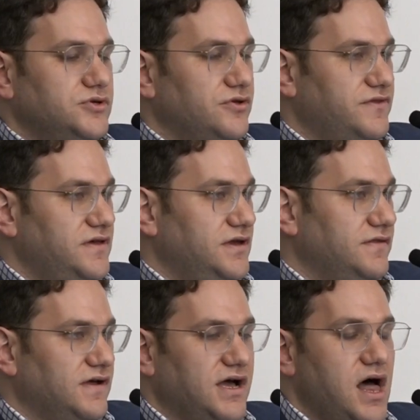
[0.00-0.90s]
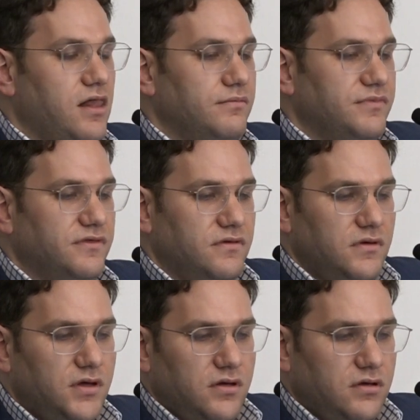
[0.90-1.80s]
you'll see it in the columns,
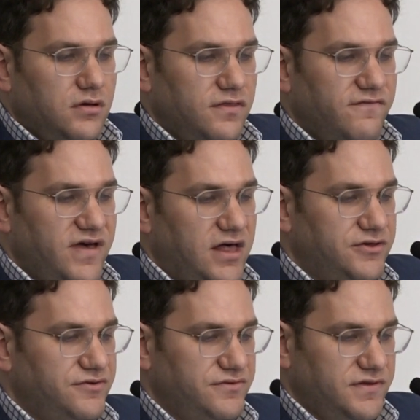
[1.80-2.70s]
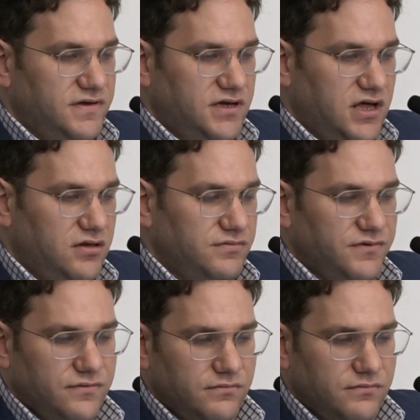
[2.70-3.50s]
the values in the columns.